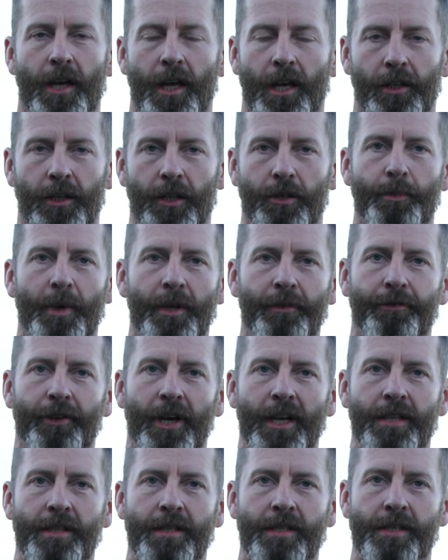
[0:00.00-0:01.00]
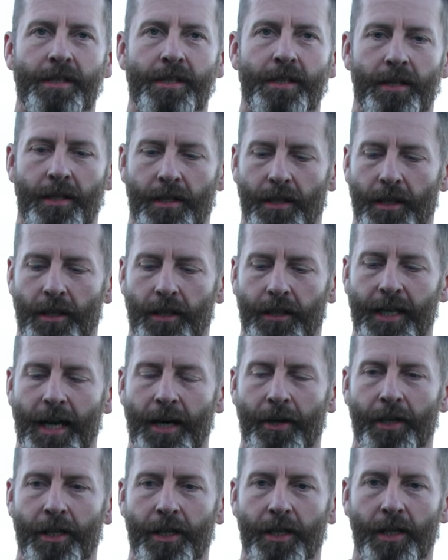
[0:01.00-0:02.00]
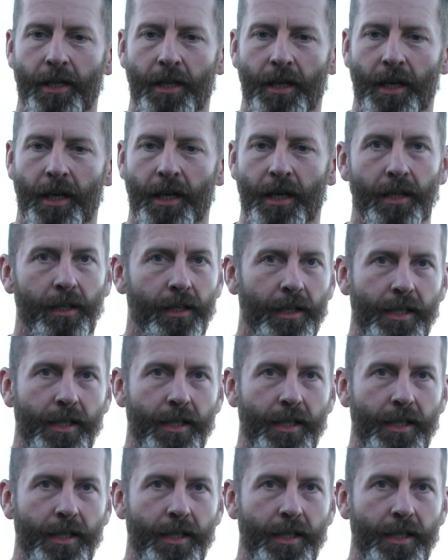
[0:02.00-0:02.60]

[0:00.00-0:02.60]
A lot of my friends carry a